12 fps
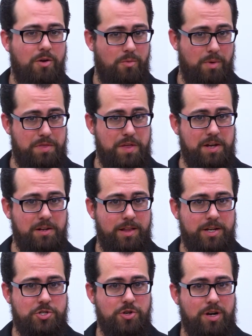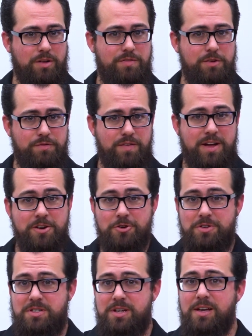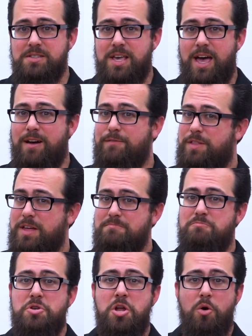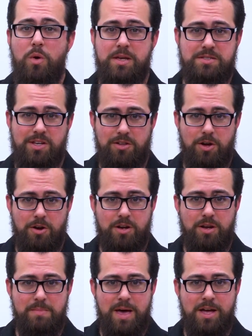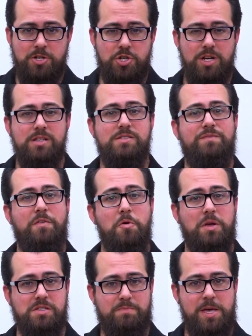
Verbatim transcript: One thing an electronic viewfinder does have that no SLR can match is focus